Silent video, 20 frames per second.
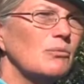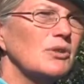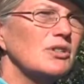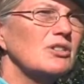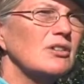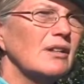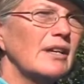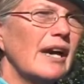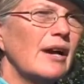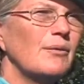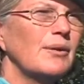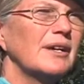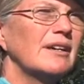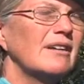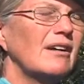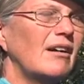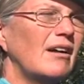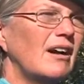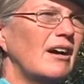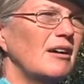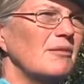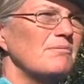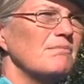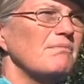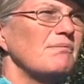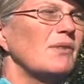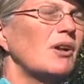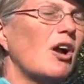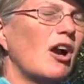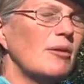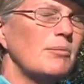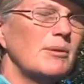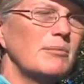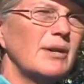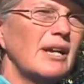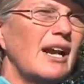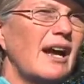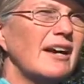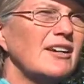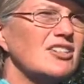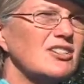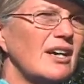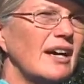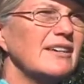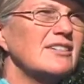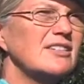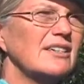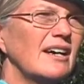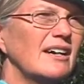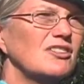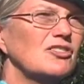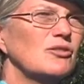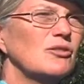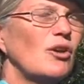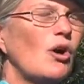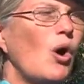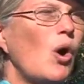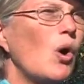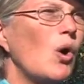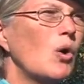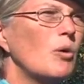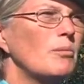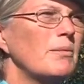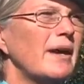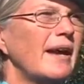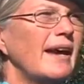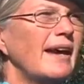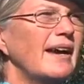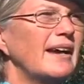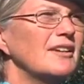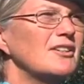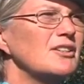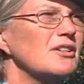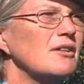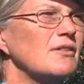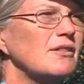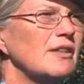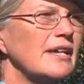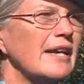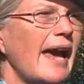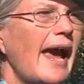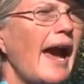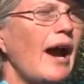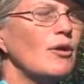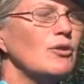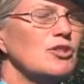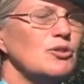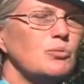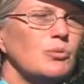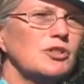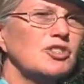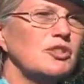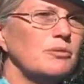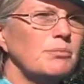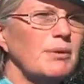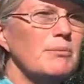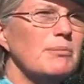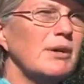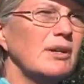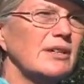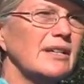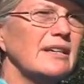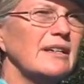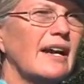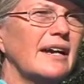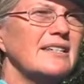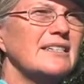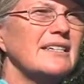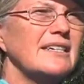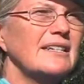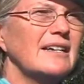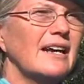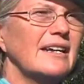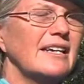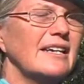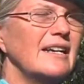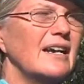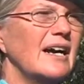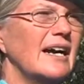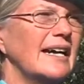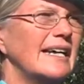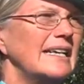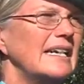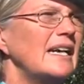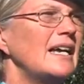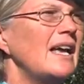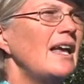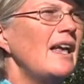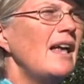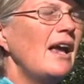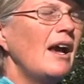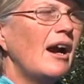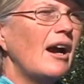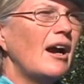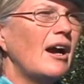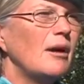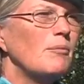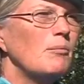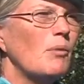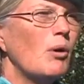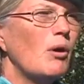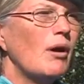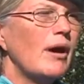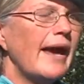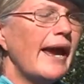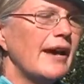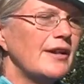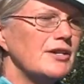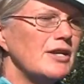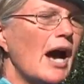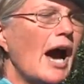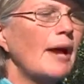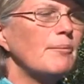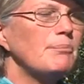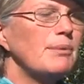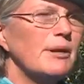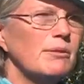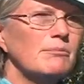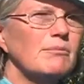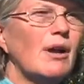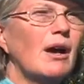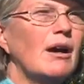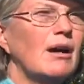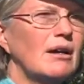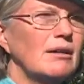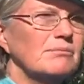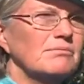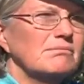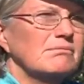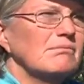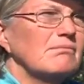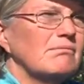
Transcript: was allowing um, carbon monoxide to enter the home, and the house, which had been built in nineteen ninety-nine, uh, had not been, um,